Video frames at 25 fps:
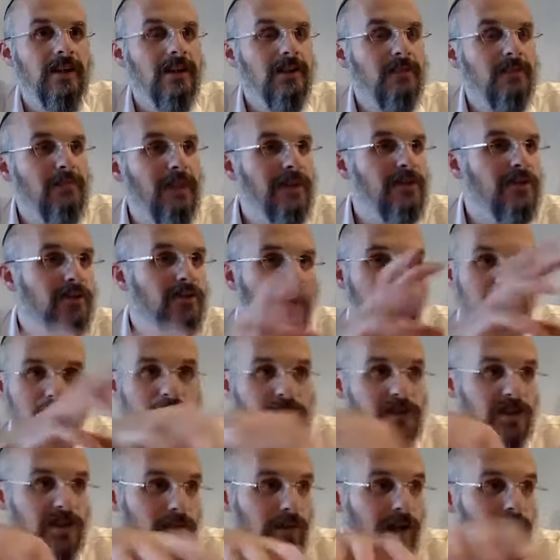imagine you guys are
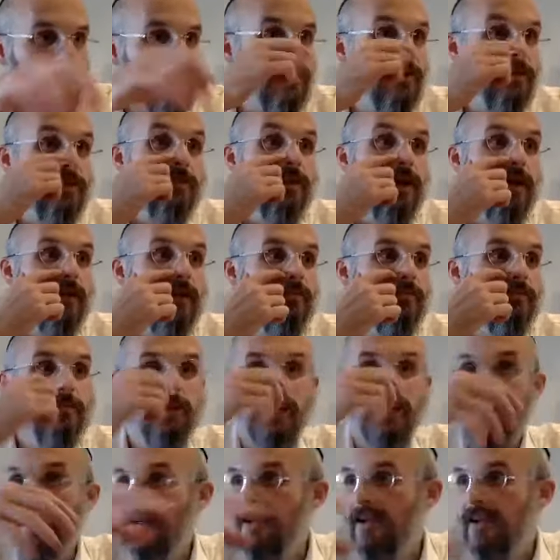sitting around here and, and
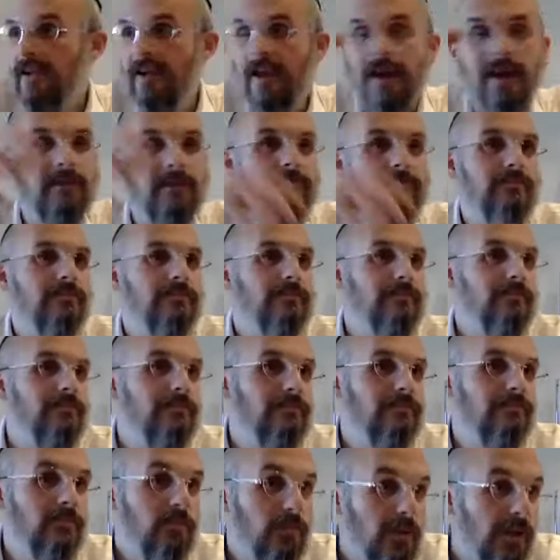playing a game.
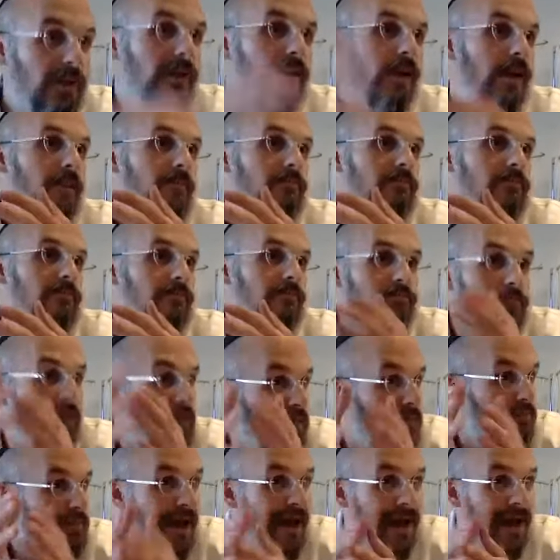Playing a game,
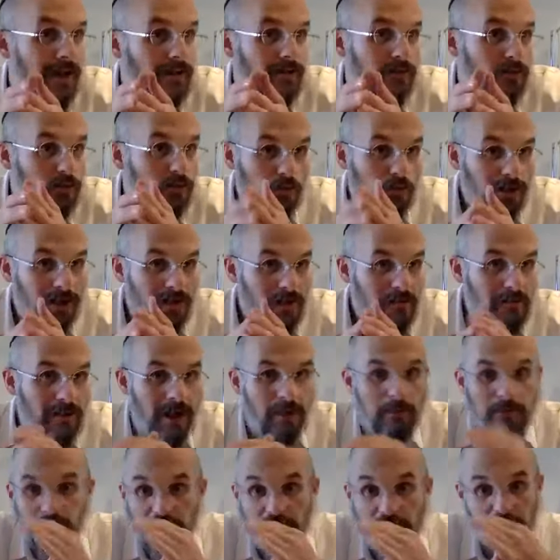nothing bad. You weren't doing anything bad,
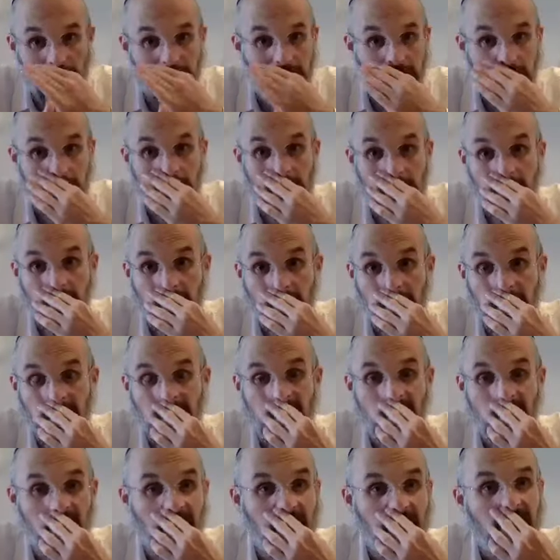but you're just playing a game.
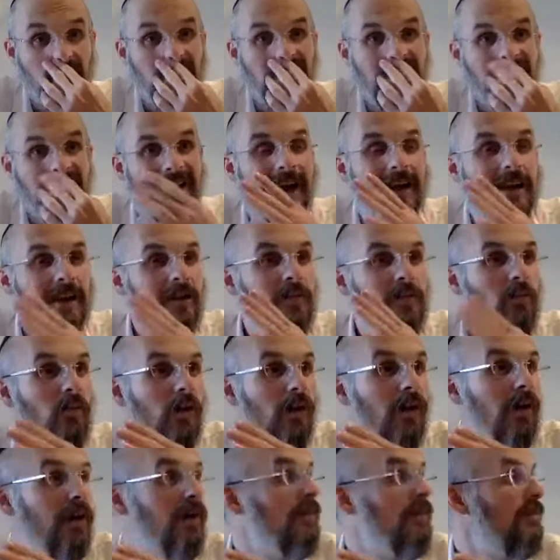And in
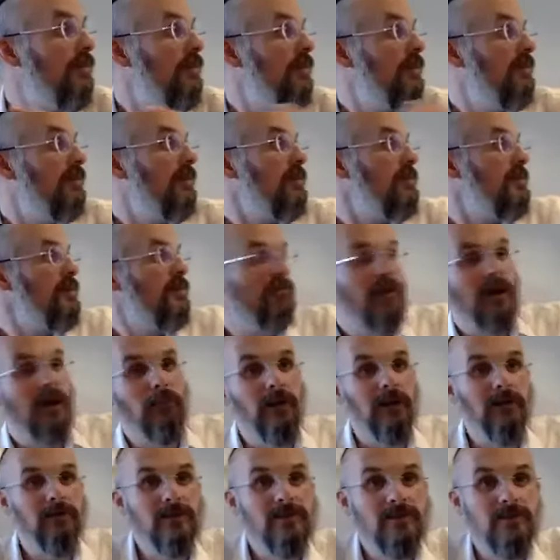walked the chief rabbi
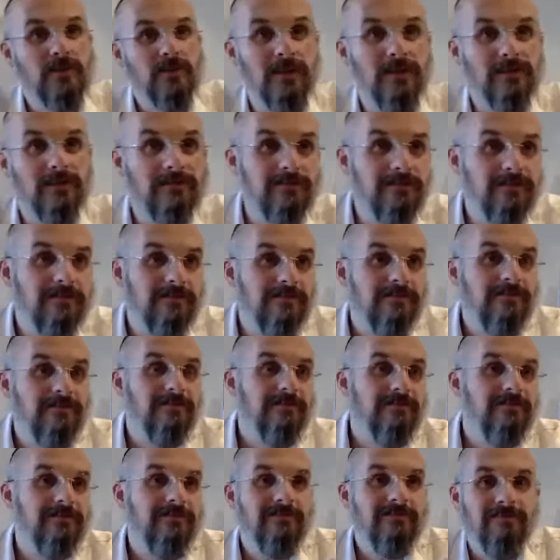of Israel.
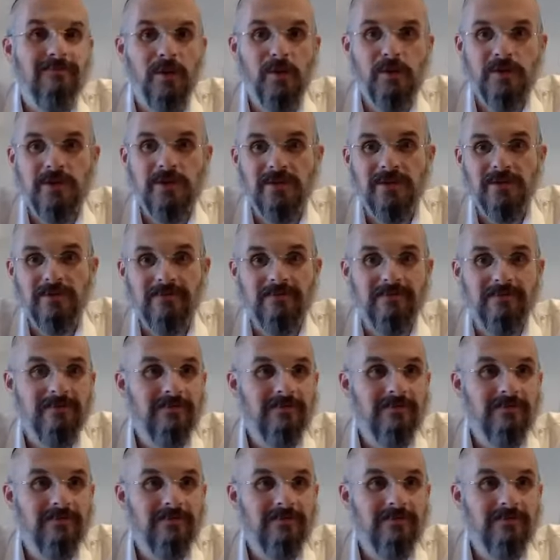What would you do?